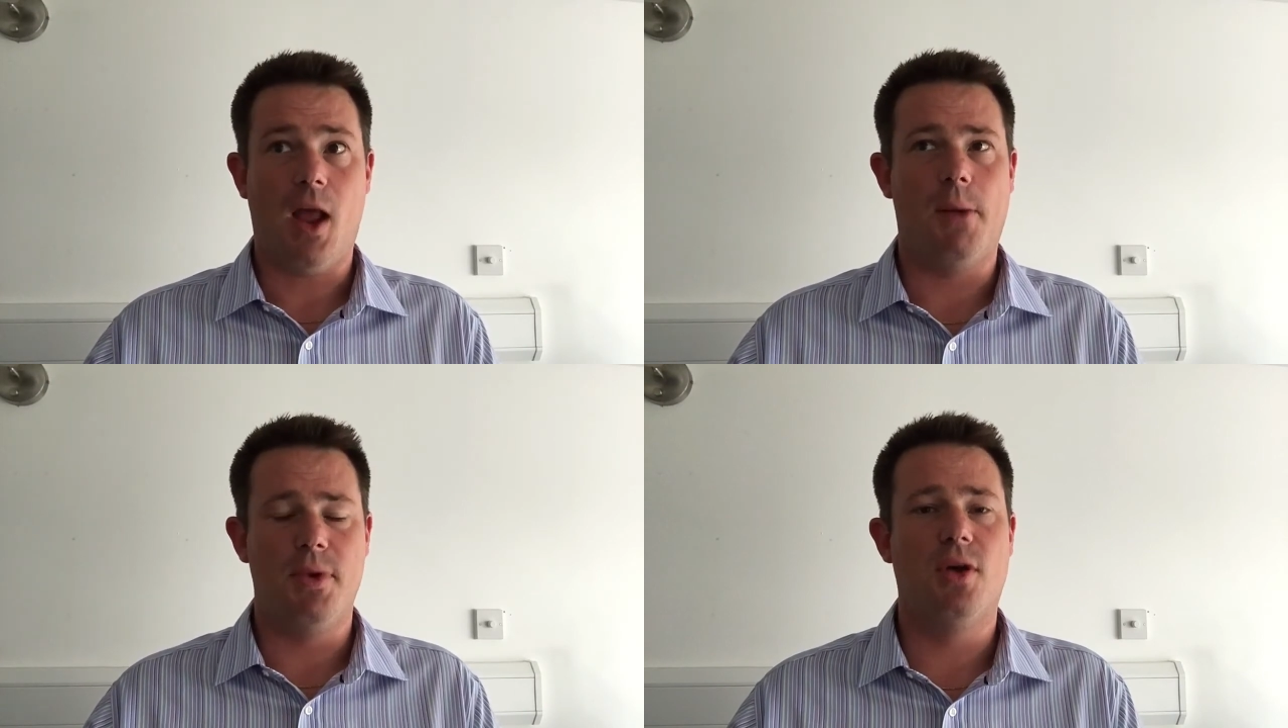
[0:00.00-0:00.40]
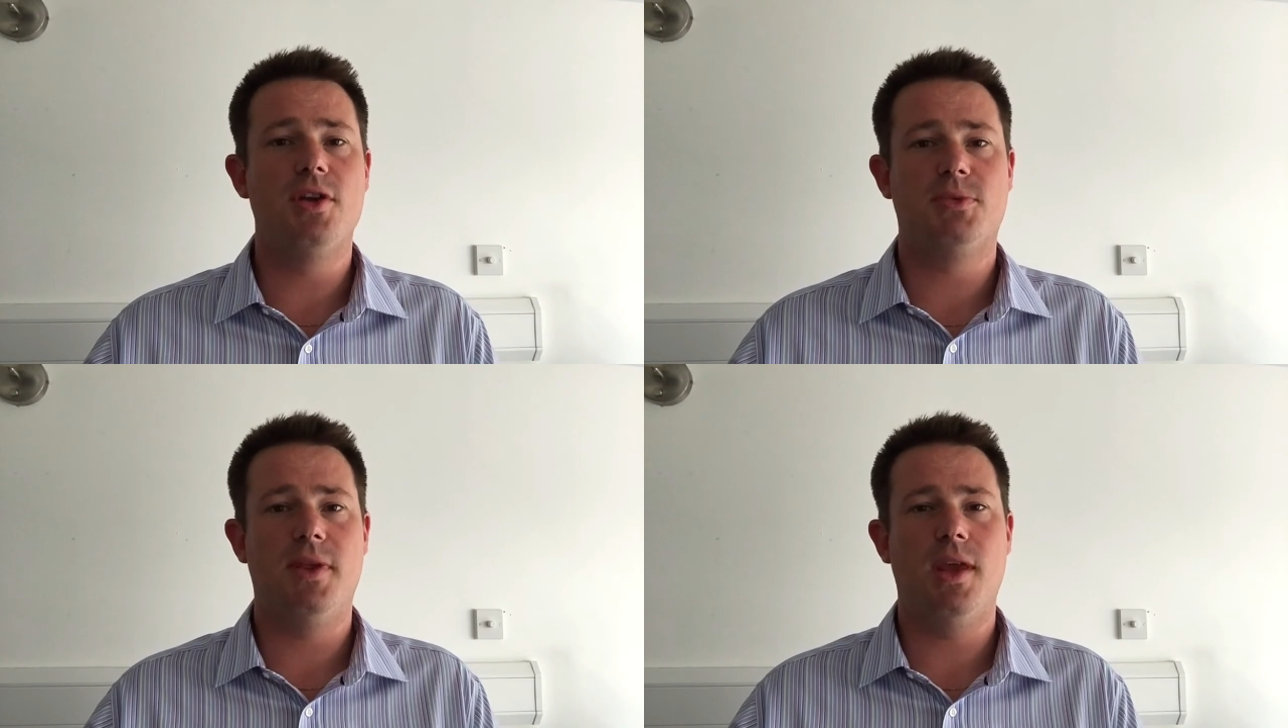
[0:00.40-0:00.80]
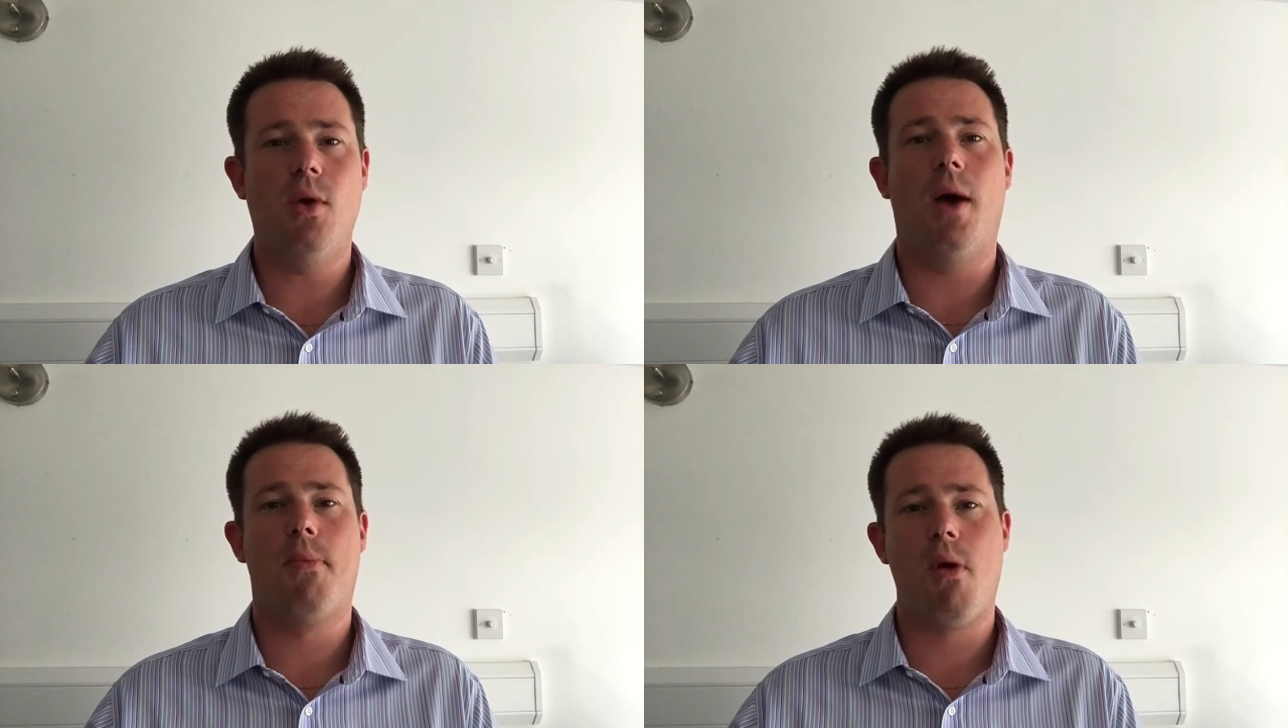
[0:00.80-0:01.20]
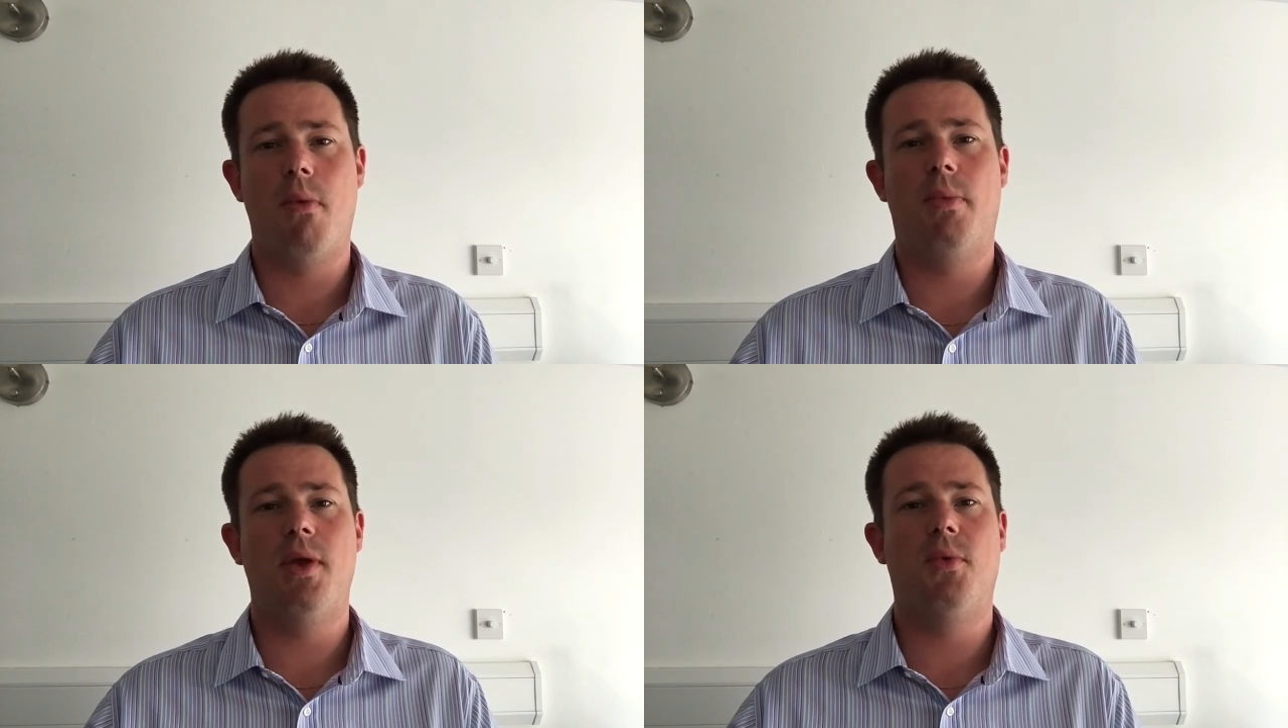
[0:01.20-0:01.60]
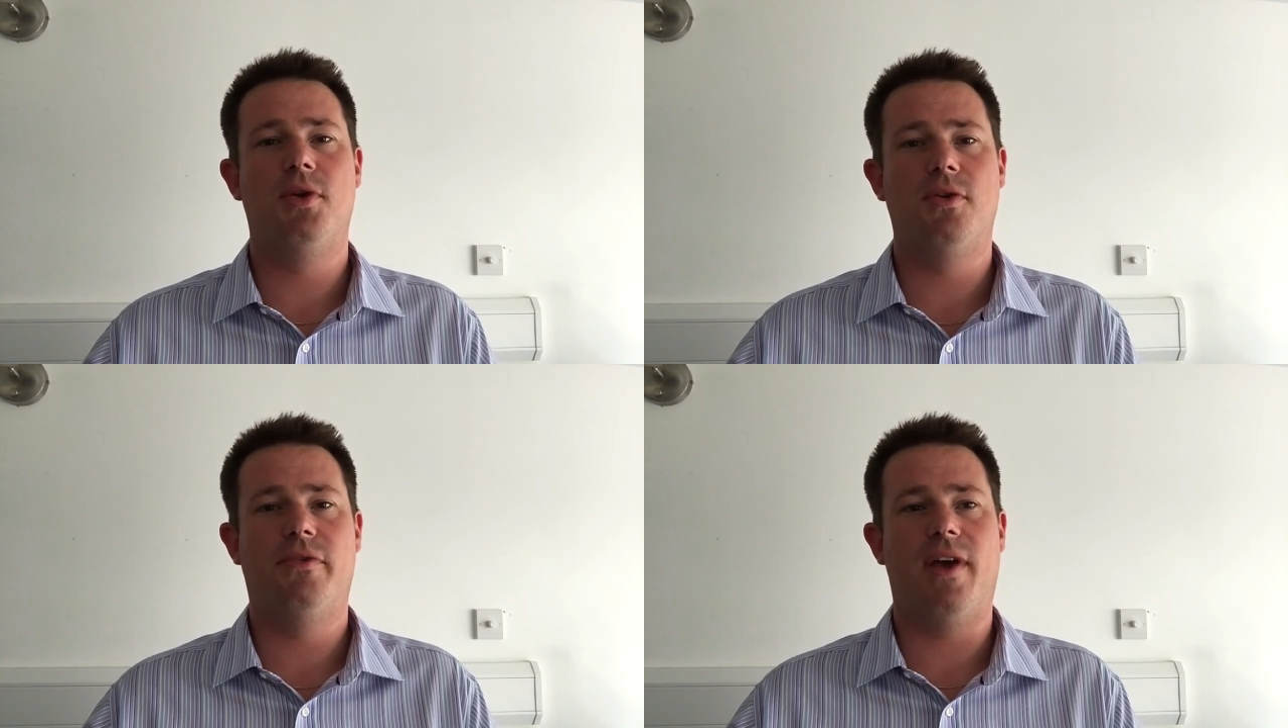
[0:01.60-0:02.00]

I'll be honest with you, I probably would have